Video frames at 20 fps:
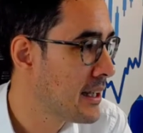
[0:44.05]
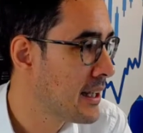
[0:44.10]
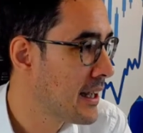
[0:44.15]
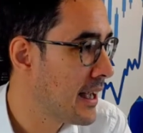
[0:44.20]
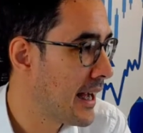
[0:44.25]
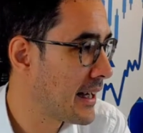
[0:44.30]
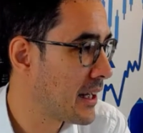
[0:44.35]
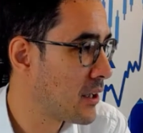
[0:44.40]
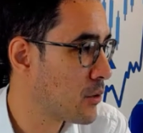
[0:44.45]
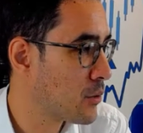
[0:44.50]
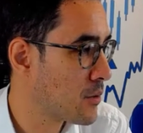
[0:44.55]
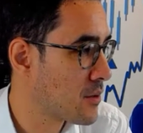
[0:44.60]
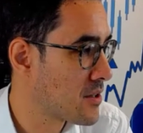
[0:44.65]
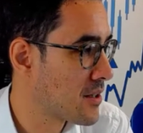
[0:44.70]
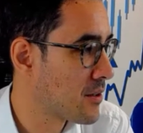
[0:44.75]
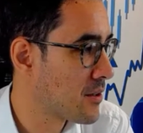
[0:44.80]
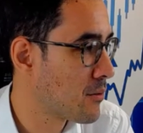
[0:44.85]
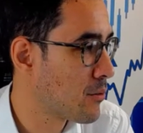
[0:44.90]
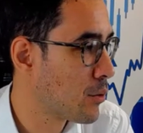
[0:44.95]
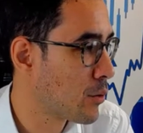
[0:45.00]
and then
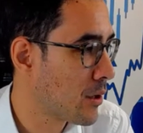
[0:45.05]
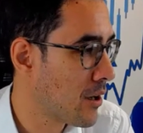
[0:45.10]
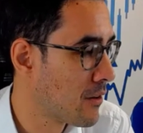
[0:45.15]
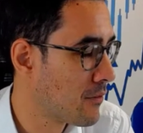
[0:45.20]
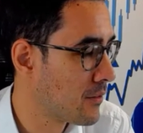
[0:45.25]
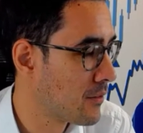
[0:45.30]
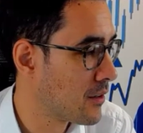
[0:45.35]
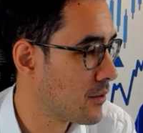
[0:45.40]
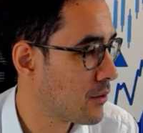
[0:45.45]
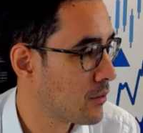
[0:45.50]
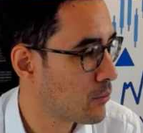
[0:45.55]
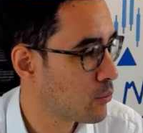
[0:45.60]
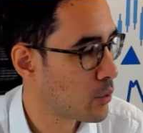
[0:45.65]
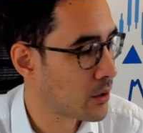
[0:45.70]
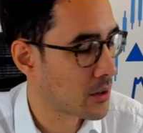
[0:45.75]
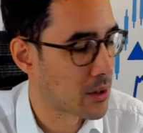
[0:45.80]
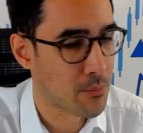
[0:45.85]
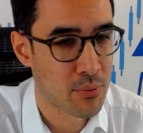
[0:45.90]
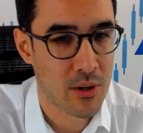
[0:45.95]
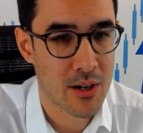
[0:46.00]
also we'll go over what
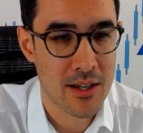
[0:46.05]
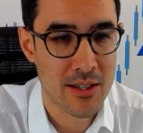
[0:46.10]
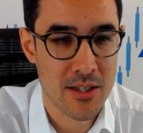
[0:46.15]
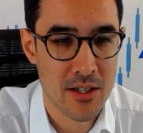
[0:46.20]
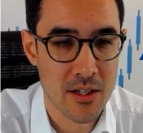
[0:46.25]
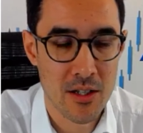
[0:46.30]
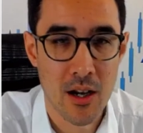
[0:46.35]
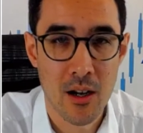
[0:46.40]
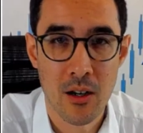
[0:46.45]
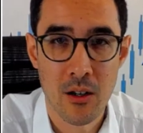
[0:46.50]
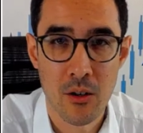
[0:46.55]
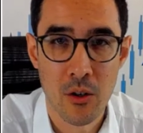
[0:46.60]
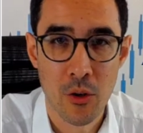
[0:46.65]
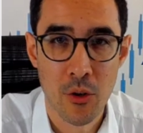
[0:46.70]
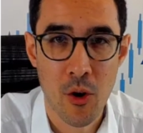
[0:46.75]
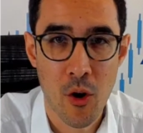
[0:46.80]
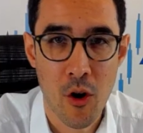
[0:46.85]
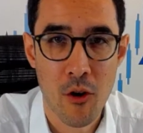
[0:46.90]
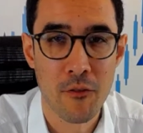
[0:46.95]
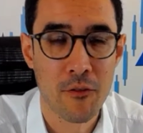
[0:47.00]
the prizes are on
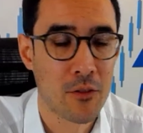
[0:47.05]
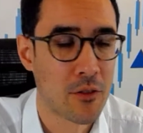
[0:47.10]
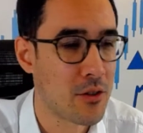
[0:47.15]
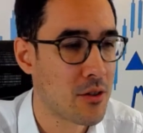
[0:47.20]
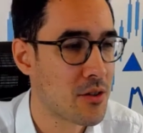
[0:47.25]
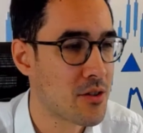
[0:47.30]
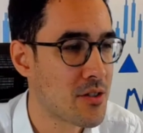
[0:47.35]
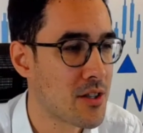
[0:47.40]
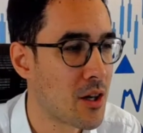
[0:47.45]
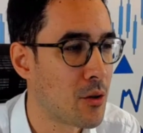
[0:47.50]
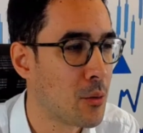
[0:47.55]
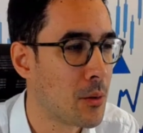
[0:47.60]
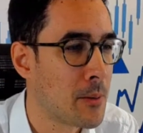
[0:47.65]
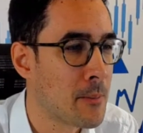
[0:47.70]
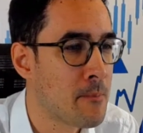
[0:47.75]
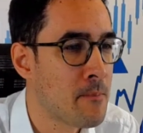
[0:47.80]
offer and so on.